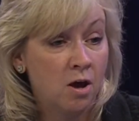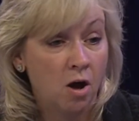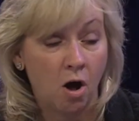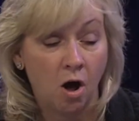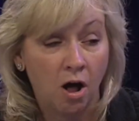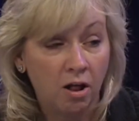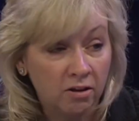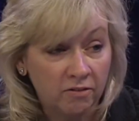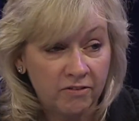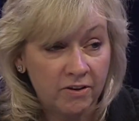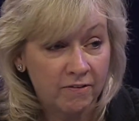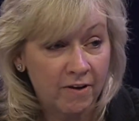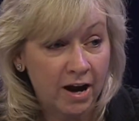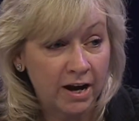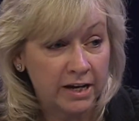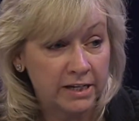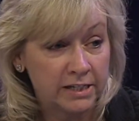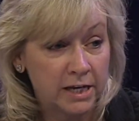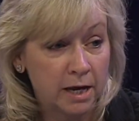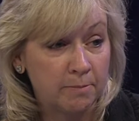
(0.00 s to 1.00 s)
all of their
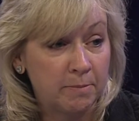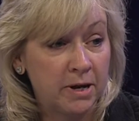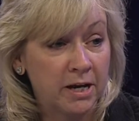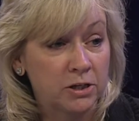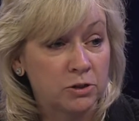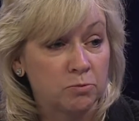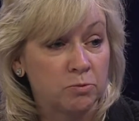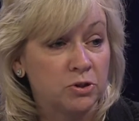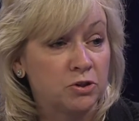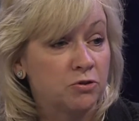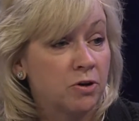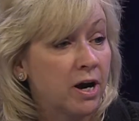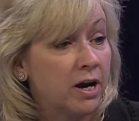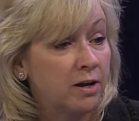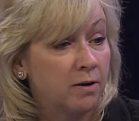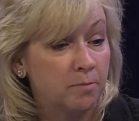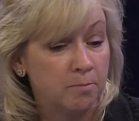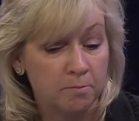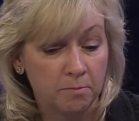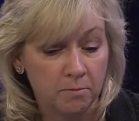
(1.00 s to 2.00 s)
academics. We're trying
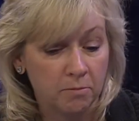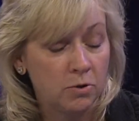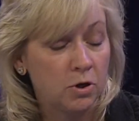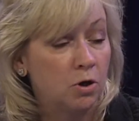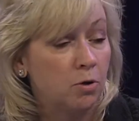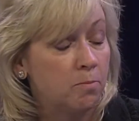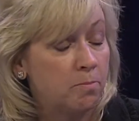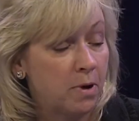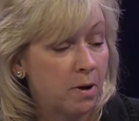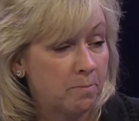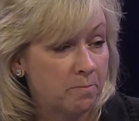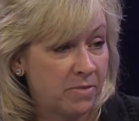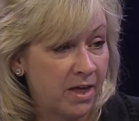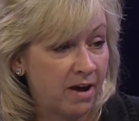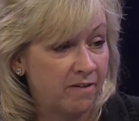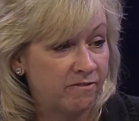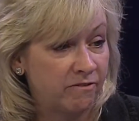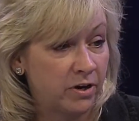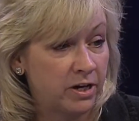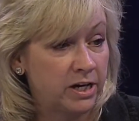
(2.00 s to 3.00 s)
to, you know, bump
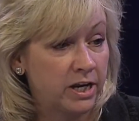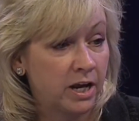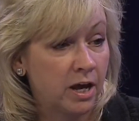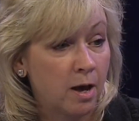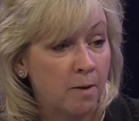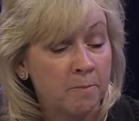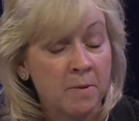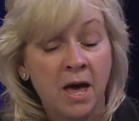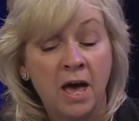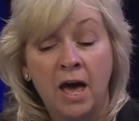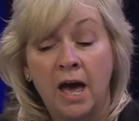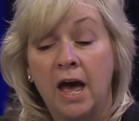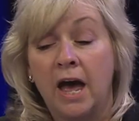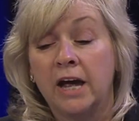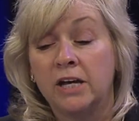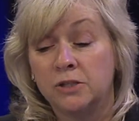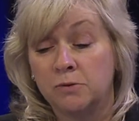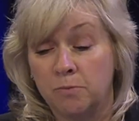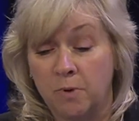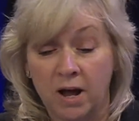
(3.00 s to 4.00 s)
that funding up,
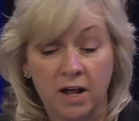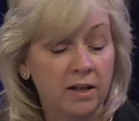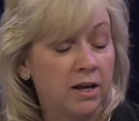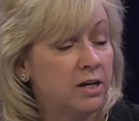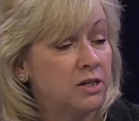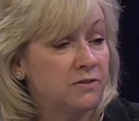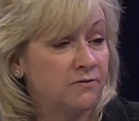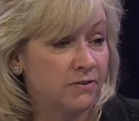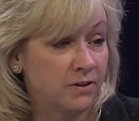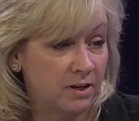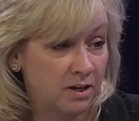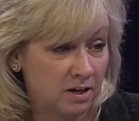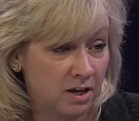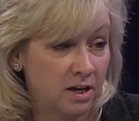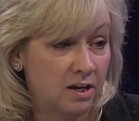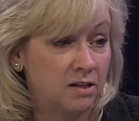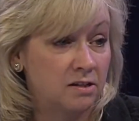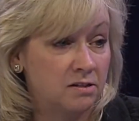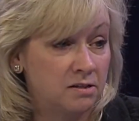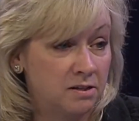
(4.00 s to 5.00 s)
as well as for the
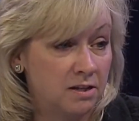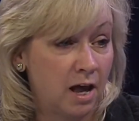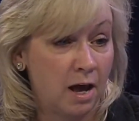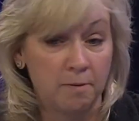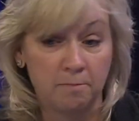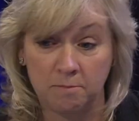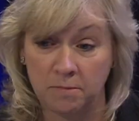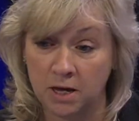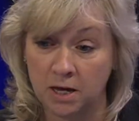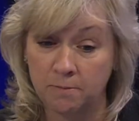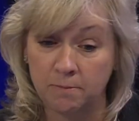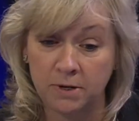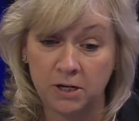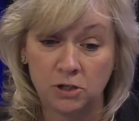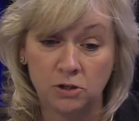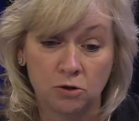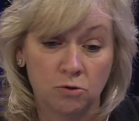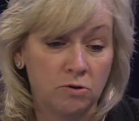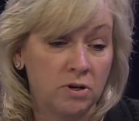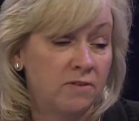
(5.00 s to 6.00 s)
kids that maybe
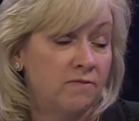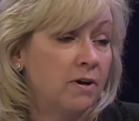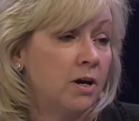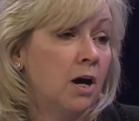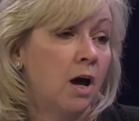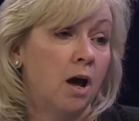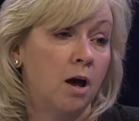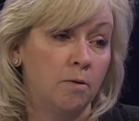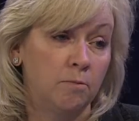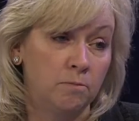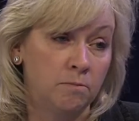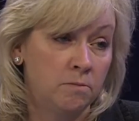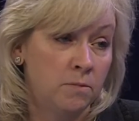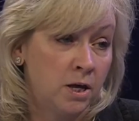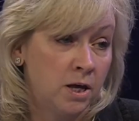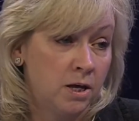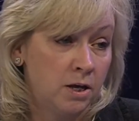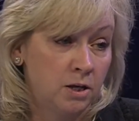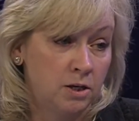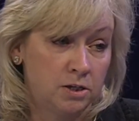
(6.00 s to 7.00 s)
don't even come
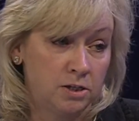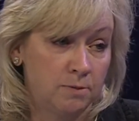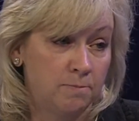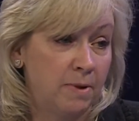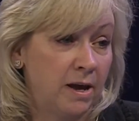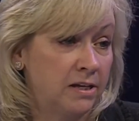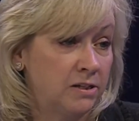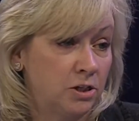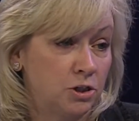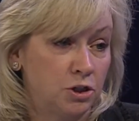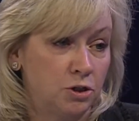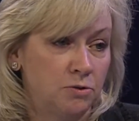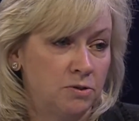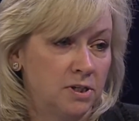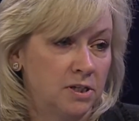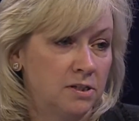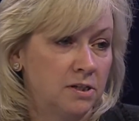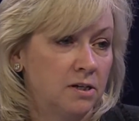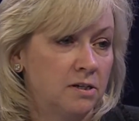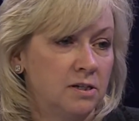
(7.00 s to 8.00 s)
to
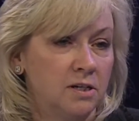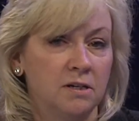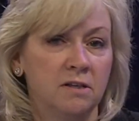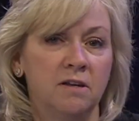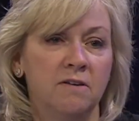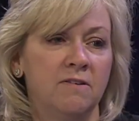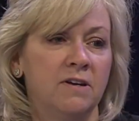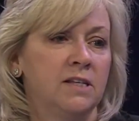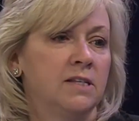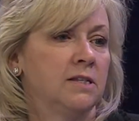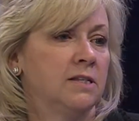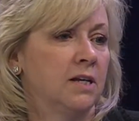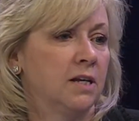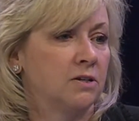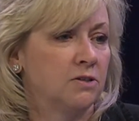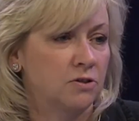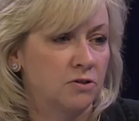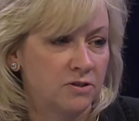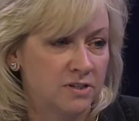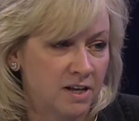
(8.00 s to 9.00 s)
Massachusetts until they're in
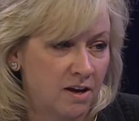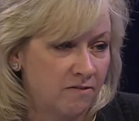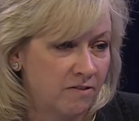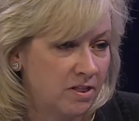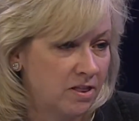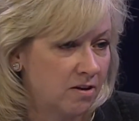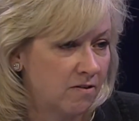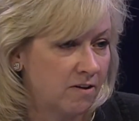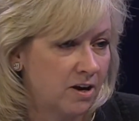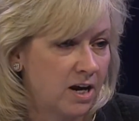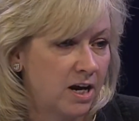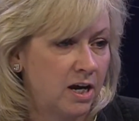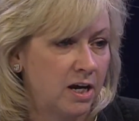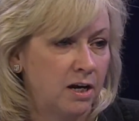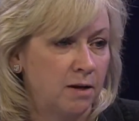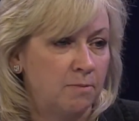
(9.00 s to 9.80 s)
sixth or seventh grade.